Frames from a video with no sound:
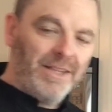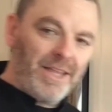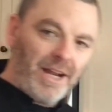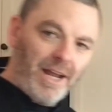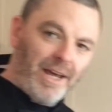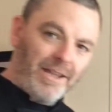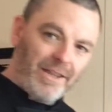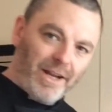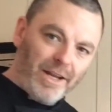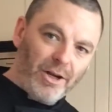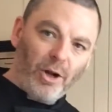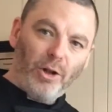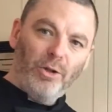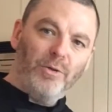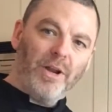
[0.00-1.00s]
that I
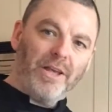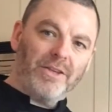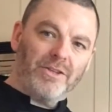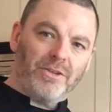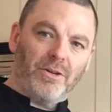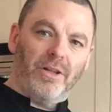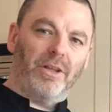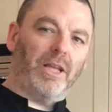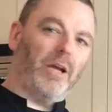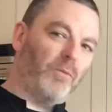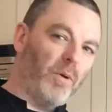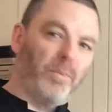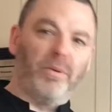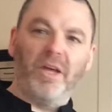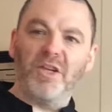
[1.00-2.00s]
include as sort of like a
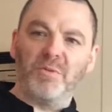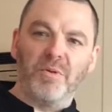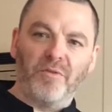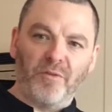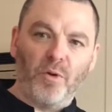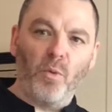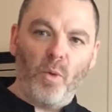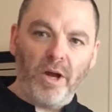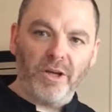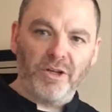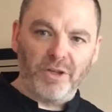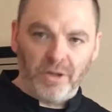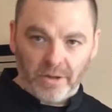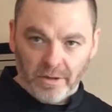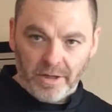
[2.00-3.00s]
replacement for white
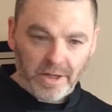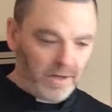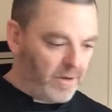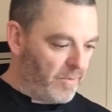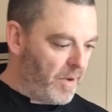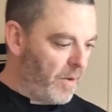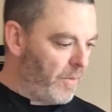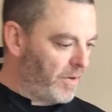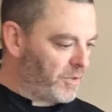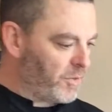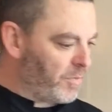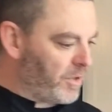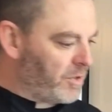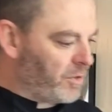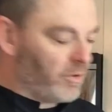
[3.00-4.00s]
sugar in all my recipes.